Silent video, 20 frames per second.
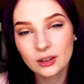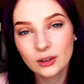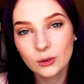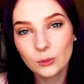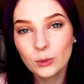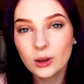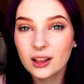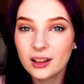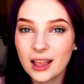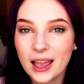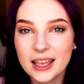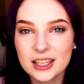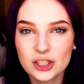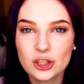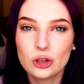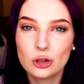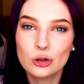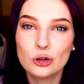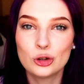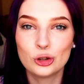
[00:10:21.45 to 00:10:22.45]
Well, as
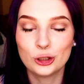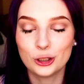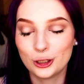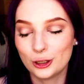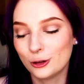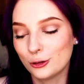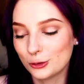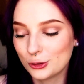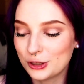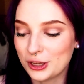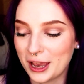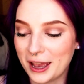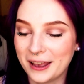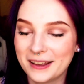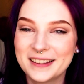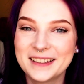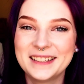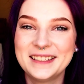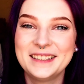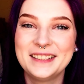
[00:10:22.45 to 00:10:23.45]
it usually goes,
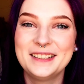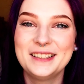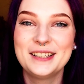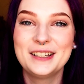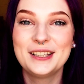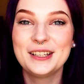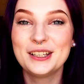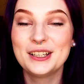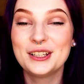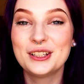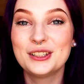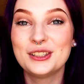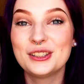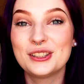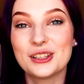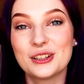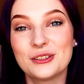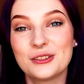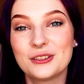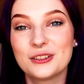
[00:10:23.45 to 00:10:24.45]
yeah.
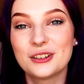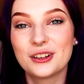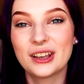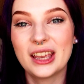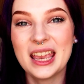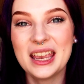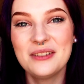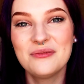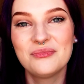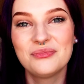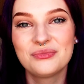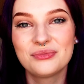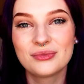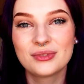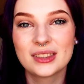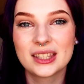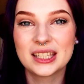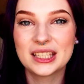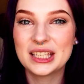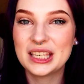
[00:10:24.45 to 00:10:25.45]
So, okay,
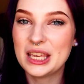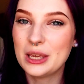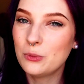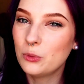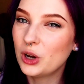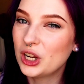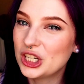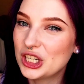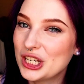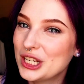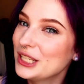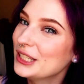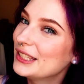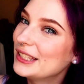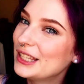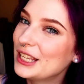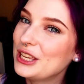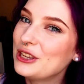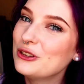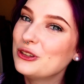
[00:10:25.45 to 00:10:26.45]
keep watching,
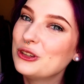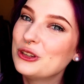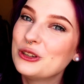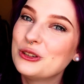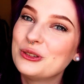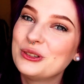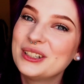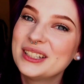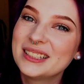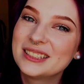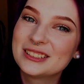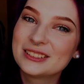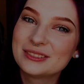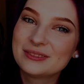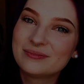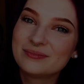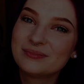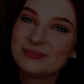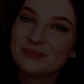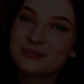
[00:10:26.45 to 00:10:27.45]
see you soon.
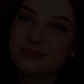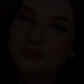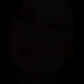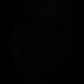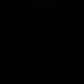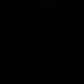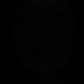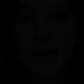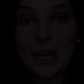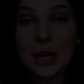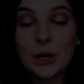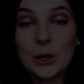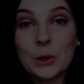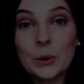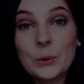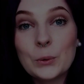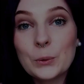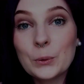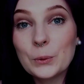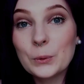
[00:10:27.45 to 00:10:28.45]

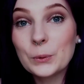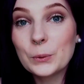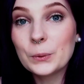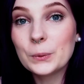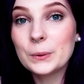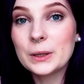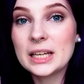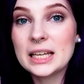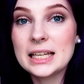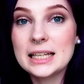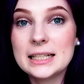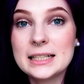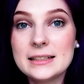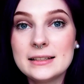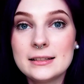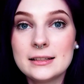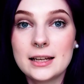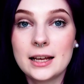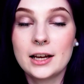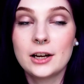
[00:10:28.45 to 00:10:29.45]
Hello, it
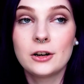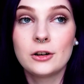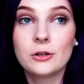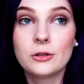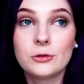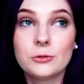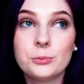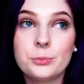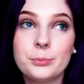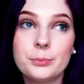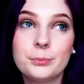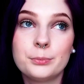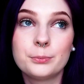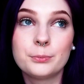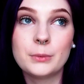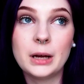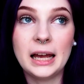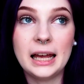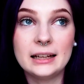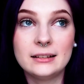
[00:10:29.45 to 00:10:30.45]
is now
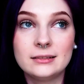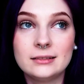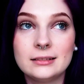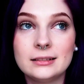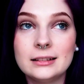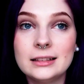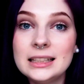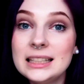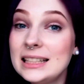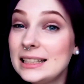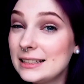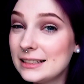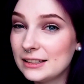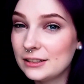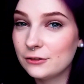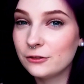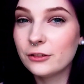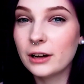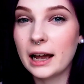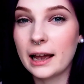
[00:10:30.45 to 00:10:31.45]
at least
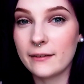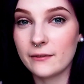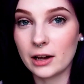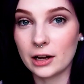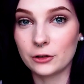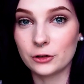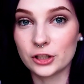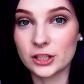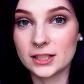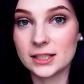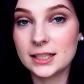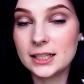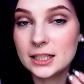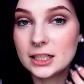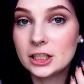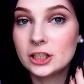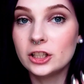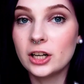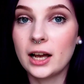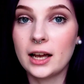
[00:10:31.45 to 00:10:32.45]
five hours
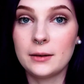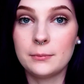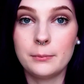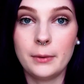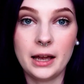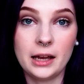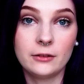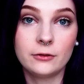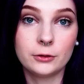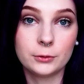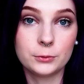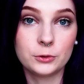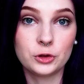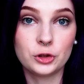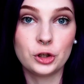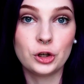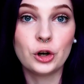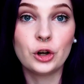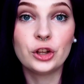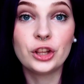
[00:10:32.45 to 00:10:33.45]
later. I'm back from
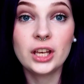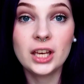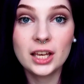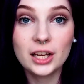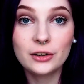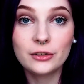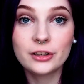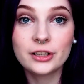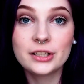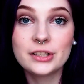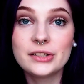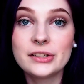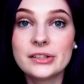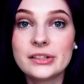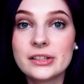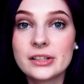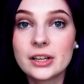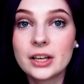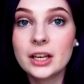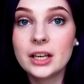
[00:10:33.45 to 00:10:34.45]
doing all the
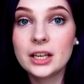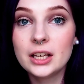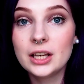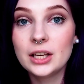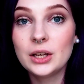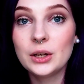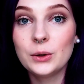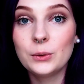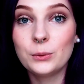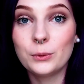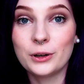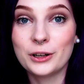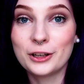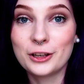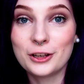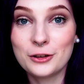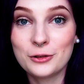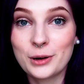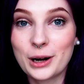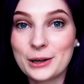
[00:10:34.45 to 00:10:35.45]
errands,
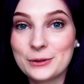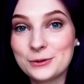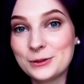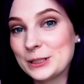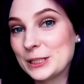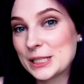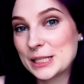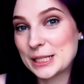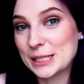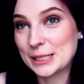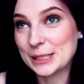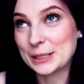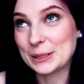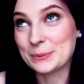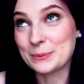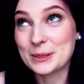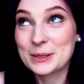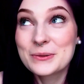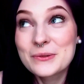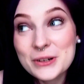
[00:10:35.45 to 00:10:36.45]
walking around, a little
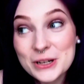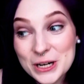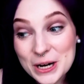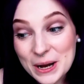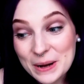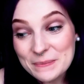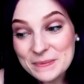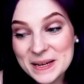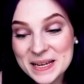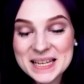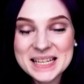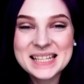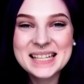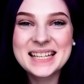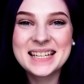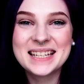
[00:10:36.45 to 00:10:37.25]
bit of shopping.